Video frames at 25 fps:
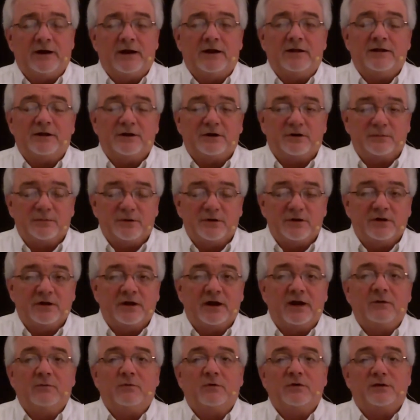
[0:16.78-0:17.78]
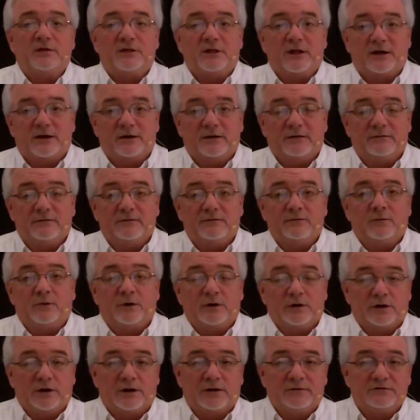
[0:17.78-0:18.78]
and then communicate with love,
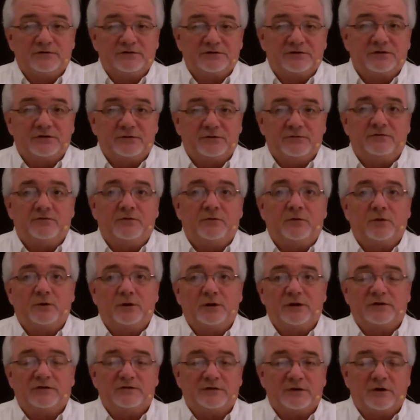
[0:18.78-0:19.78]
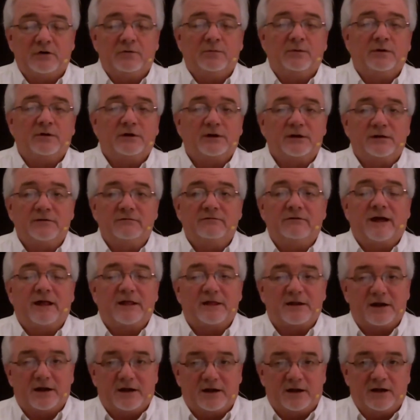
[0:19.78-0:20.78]
where love stood for listen openly,
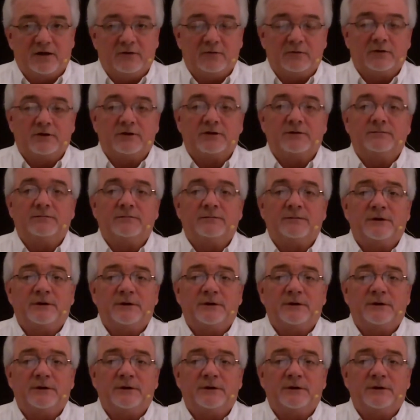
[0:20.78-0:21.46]
validate equally.